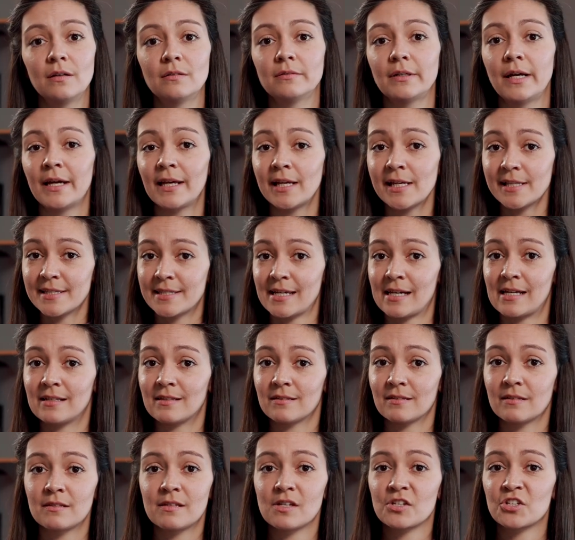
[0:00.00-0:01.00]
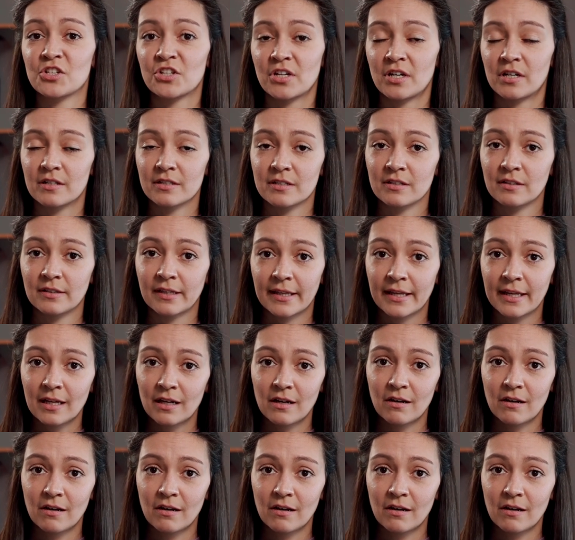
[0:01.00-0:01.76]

I then share the link